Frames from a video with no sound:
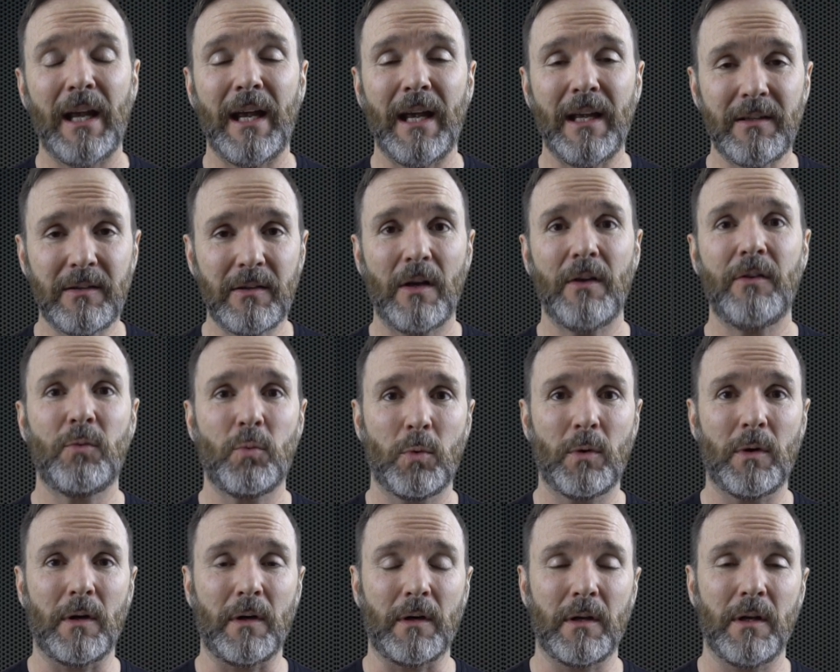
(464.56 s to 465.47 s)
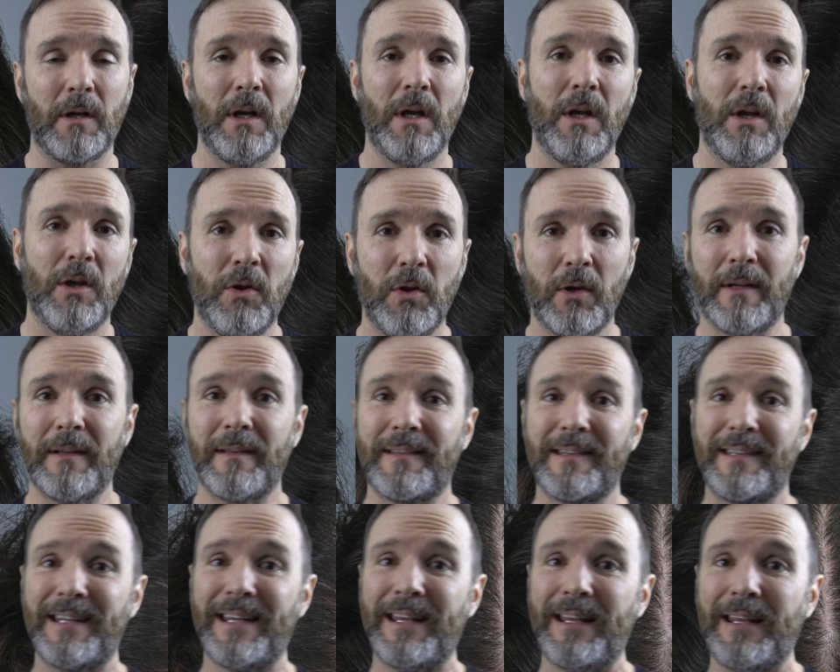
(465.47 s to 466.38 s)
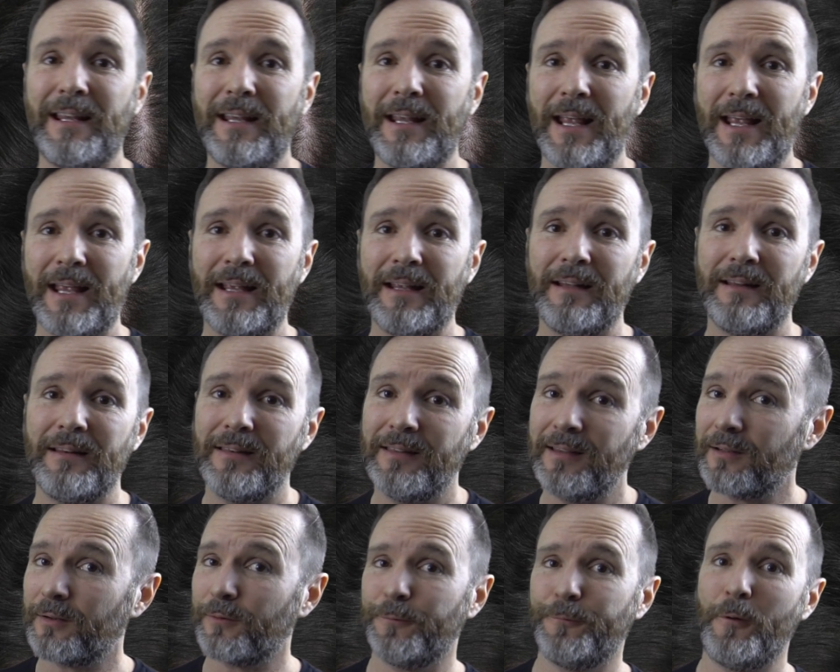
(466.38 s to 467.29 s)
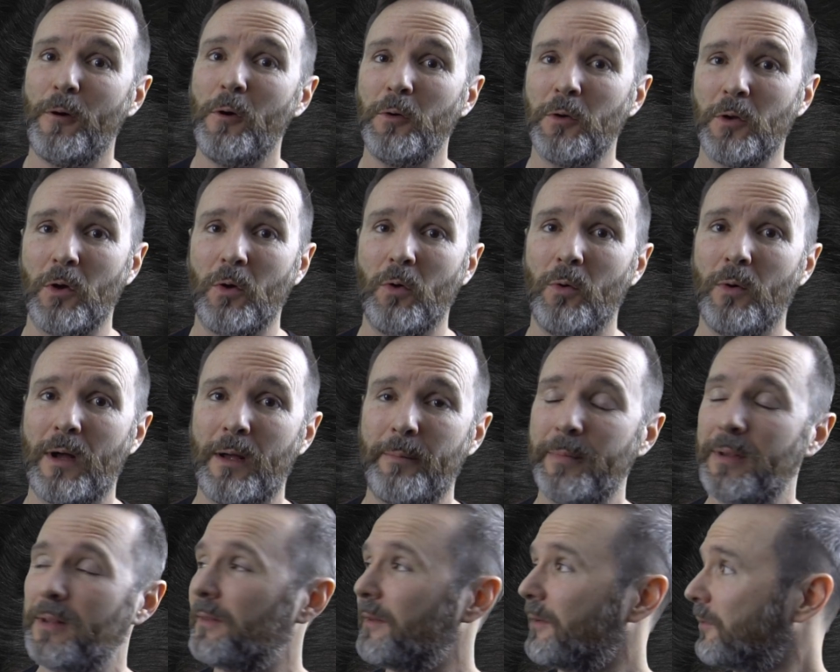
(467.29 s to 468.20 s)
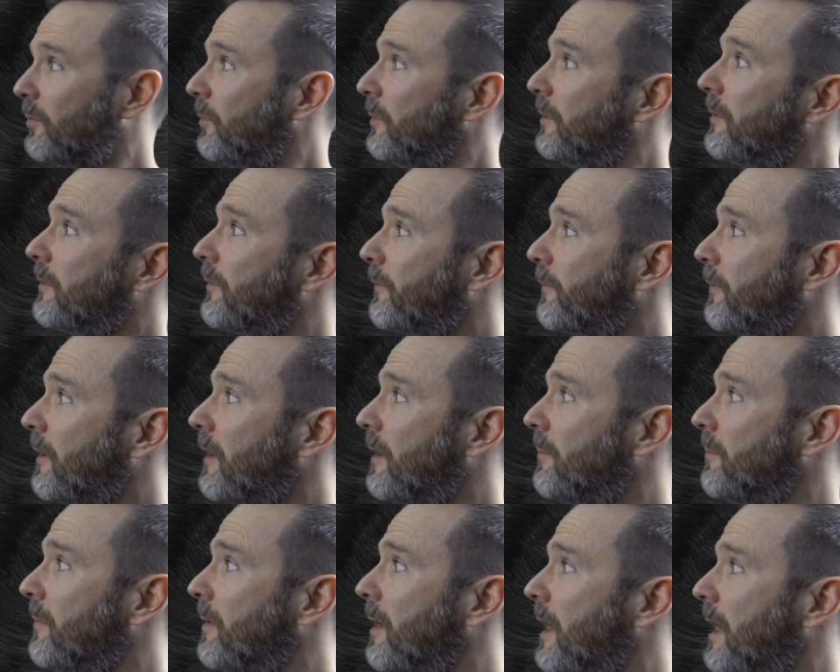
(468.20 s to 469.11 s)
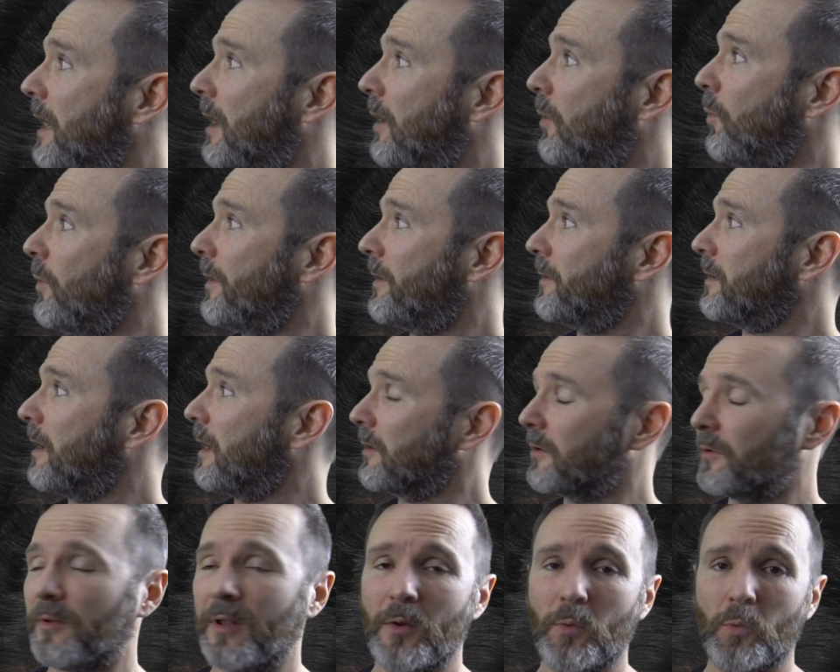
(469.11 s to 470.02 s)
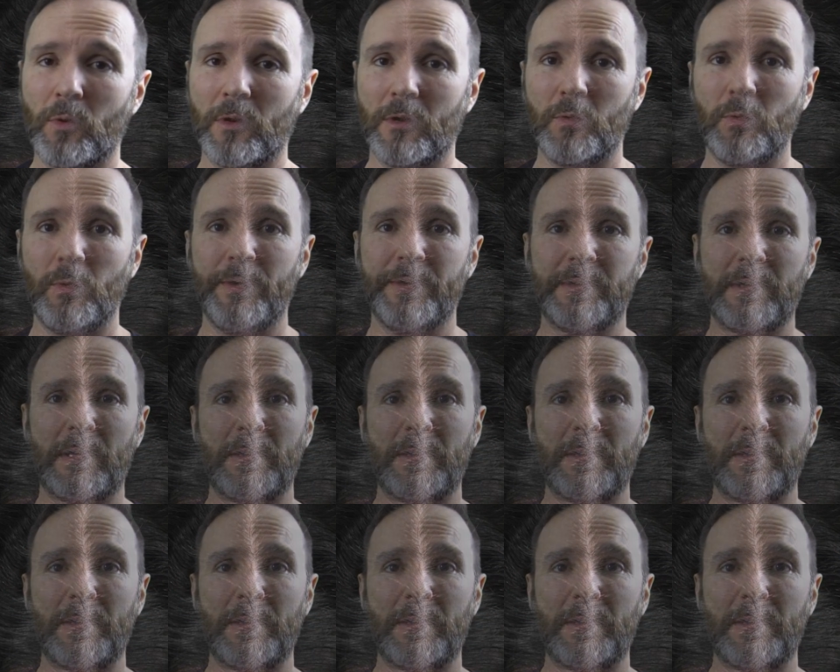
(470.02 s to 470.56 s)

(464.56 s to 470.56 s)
It does work. You can see in this photo, I mean, this one's from one of the doctors I work with.